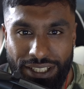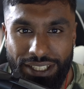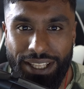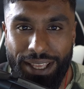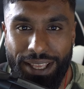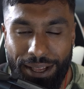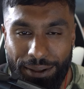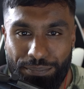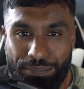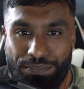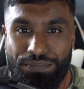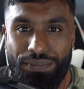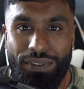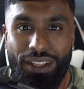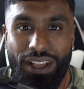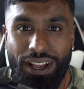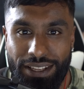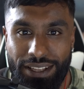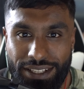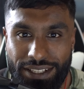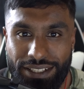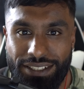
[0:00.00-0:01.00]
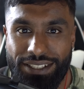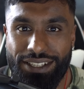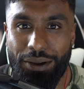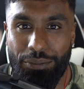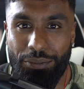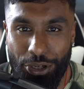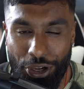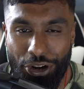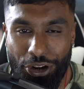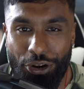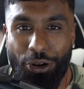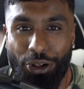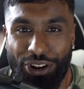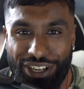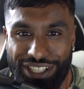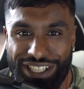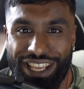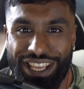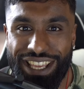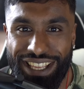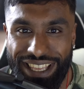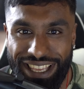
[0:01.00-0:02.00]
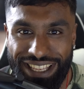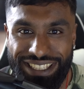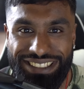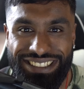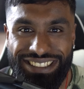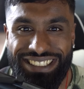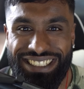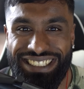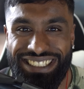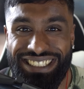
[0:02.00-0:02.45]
Yeah, I did. I'm going on holiday again.